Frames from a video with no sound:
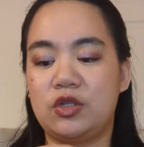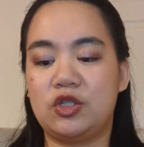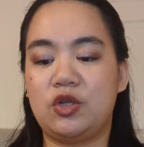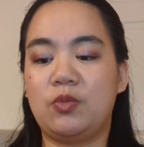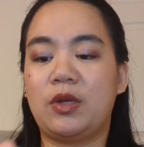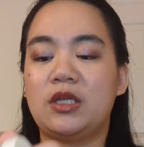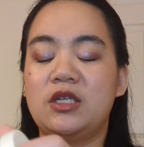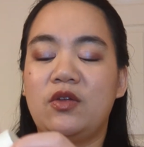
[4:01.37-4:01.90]
into,
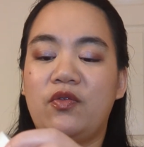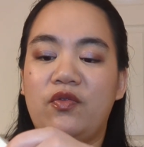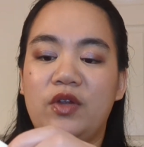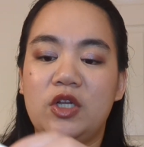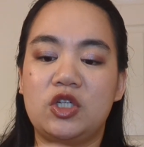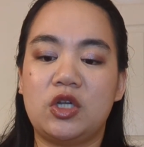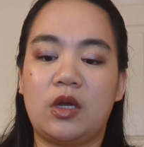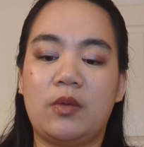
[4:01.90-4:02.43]
but I did
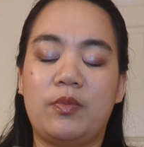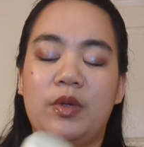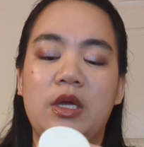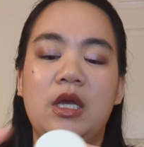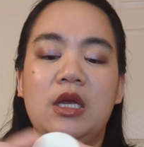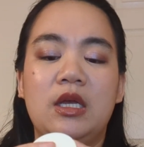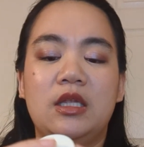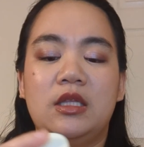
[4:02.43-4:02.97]
finish up
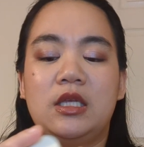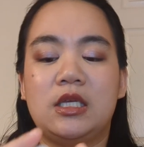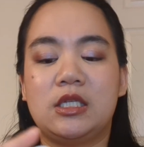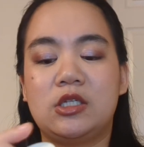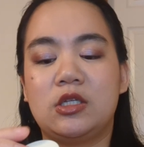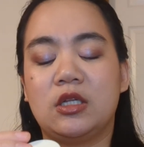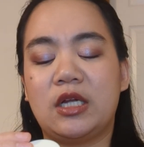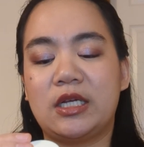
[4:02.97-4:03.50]

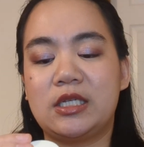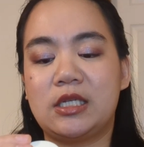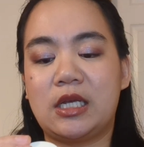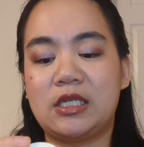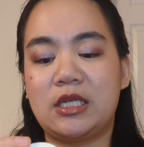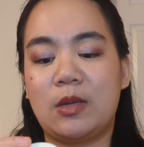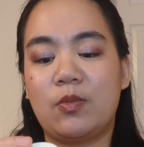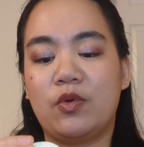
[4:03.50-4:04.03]
this deluxe
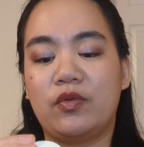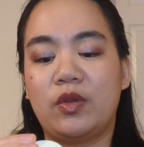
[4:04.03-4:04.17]
size sample